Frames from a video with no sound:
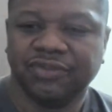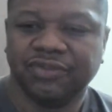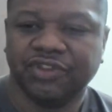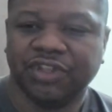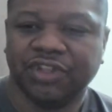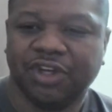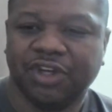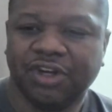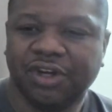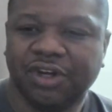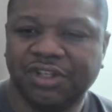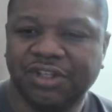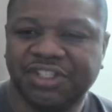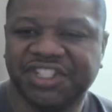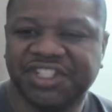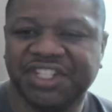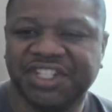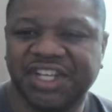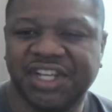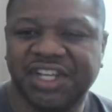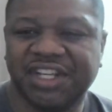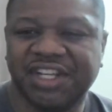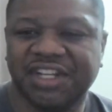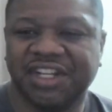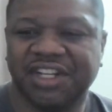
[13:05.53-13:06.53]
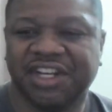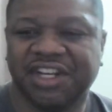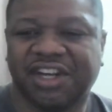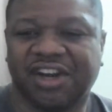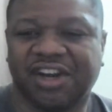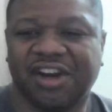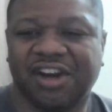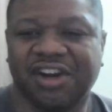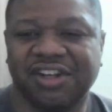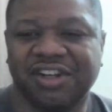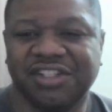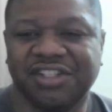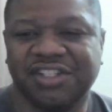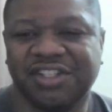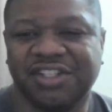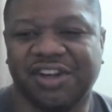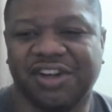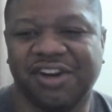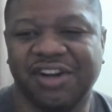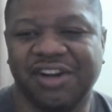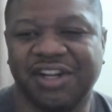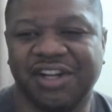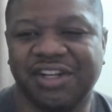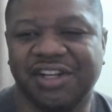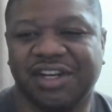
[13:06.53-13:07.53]
her scene in the car,
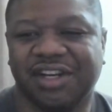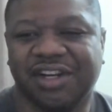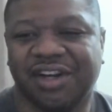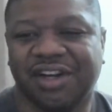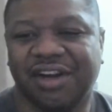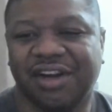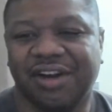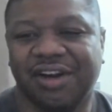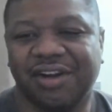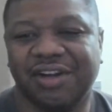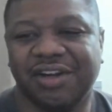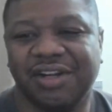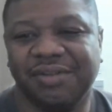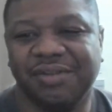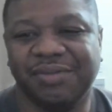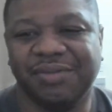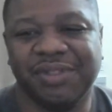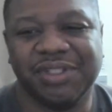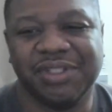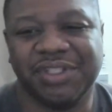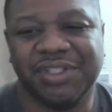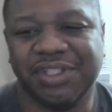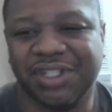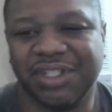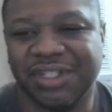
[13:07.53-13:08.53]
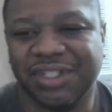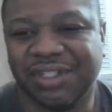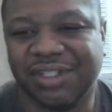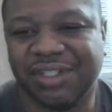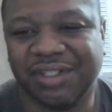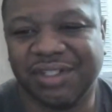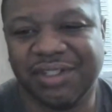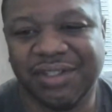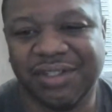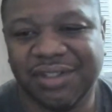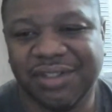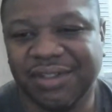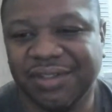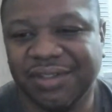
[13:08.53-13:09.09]
starting the car up, it's just